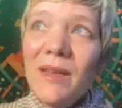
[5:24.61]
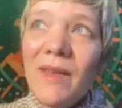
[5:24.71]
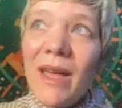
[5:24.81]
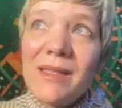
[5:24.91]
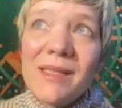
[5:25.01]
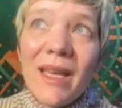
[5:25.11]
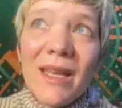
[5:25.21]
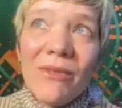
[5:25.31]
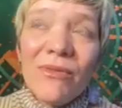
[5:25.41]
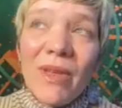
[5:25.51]
had
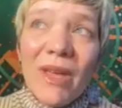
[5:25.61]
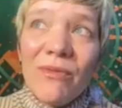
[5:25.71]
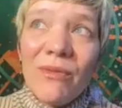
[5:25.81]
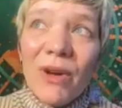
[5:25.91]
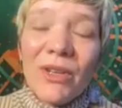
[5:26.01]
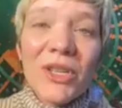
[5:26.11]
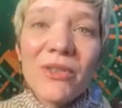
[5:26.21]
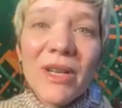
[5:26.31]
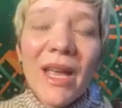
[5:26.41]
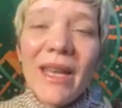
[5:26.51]
said if her
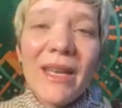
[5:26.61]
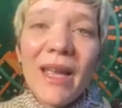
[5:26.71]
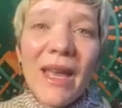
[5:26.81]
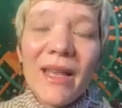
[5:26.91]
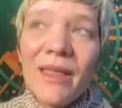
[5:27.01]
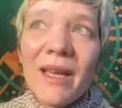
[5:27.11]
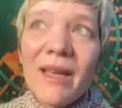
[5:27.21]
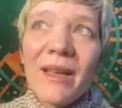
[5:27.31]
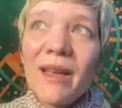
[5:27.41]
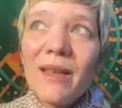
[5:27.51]
children had
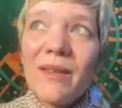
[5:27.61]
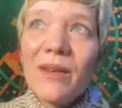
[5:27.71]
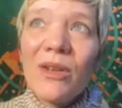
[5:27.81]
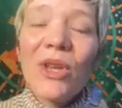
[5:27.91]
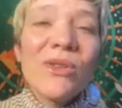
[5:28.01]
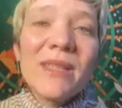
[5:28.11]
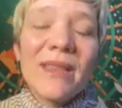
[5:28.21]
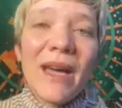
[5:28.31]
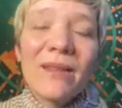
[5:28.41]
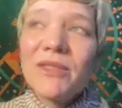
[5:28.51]
anything close to
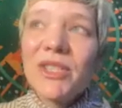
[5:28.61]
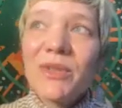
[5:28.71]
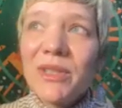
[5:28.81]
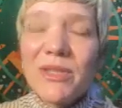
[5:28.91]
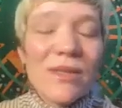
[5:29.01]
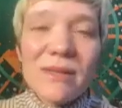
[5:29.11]
that, she would